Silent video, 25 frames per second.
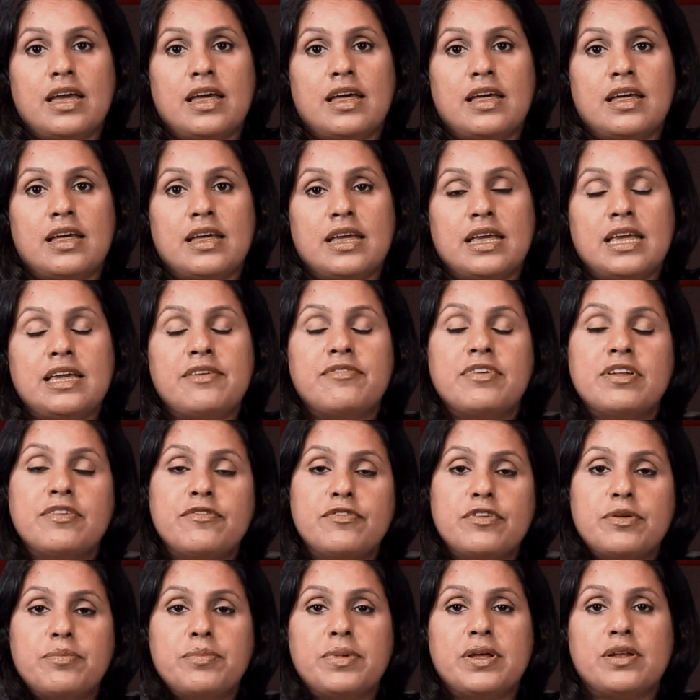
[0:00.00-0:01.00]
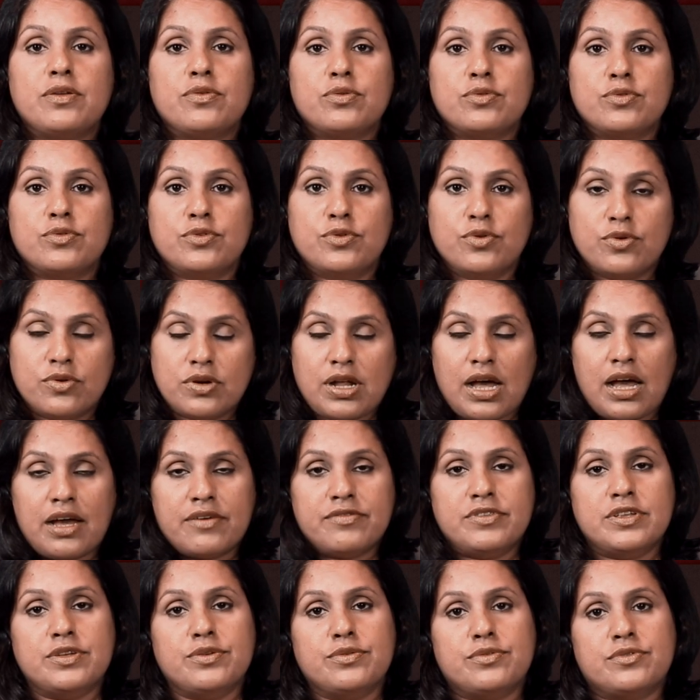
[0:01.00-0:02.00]
Even women who don't
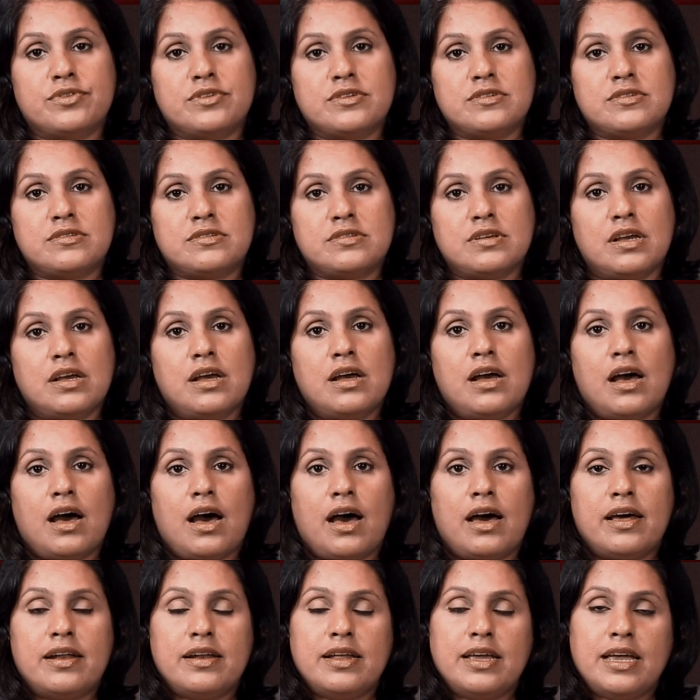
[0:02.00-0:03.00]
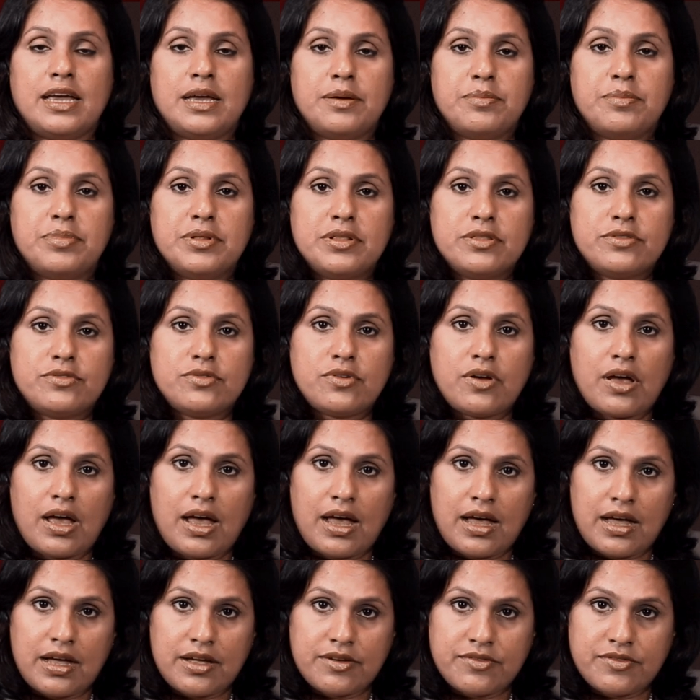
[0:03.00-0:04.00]
have the uterus are able to
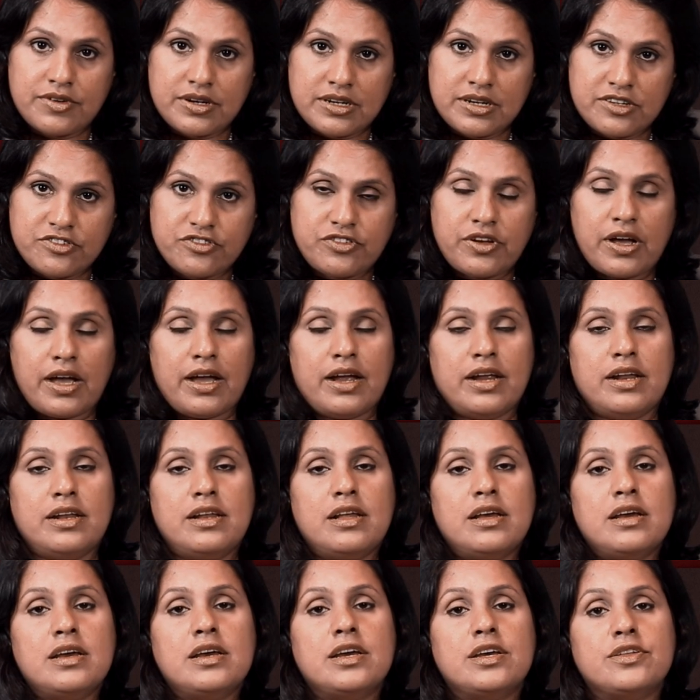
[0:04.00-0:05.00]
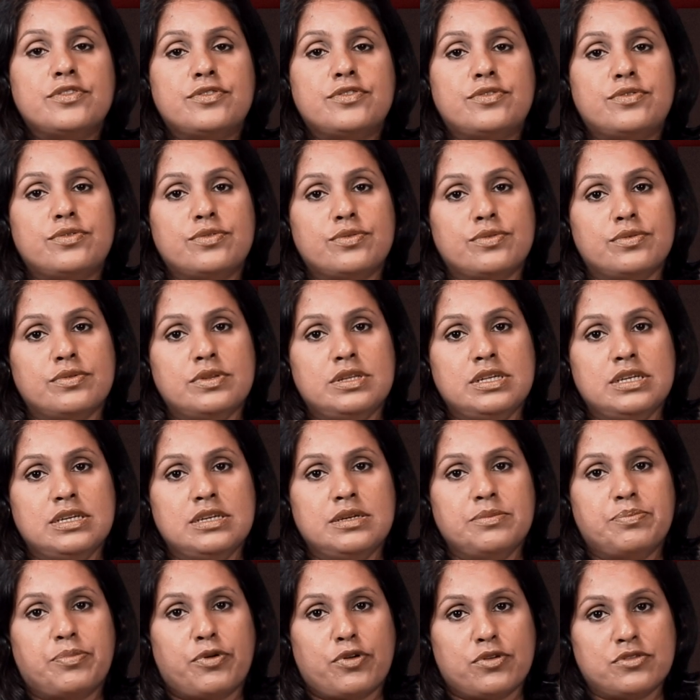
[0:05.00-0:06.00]
have a child through
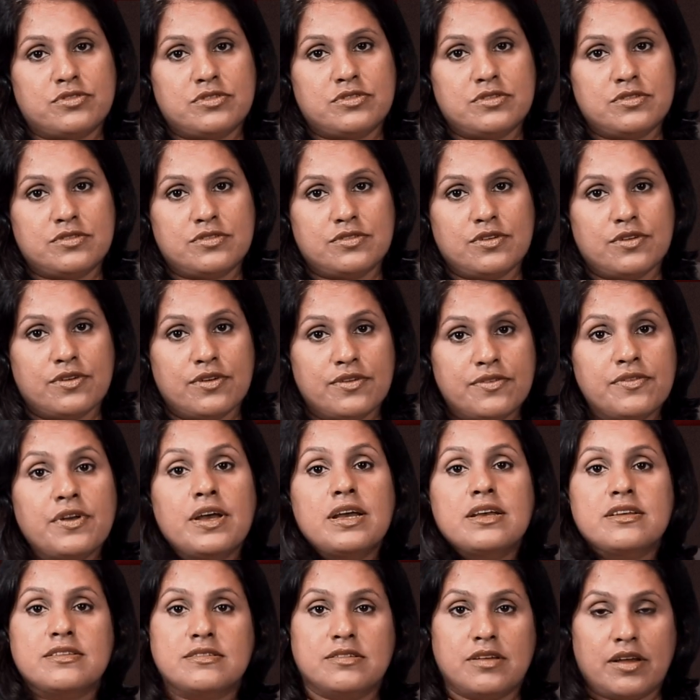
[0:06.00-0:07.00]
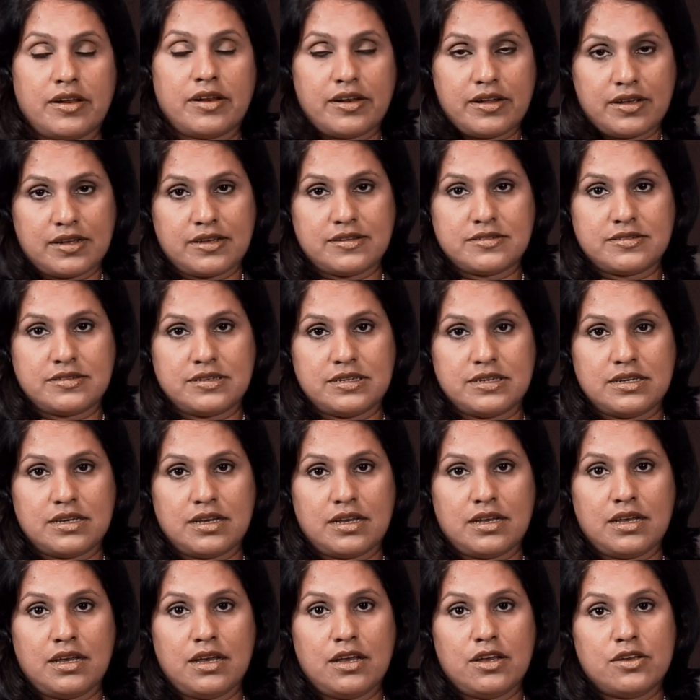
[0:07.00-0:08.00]
the process of surrogacy.
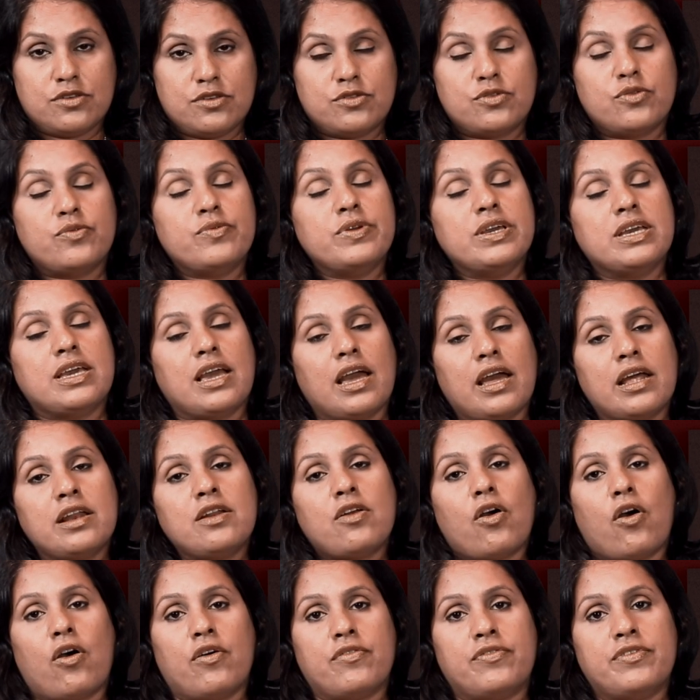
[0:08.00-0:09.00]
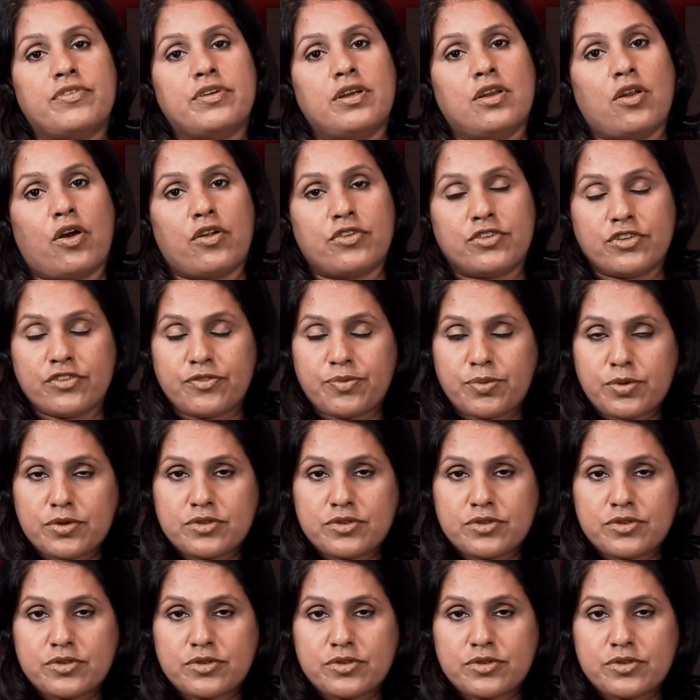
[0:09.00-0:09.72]
So we can offer a lot of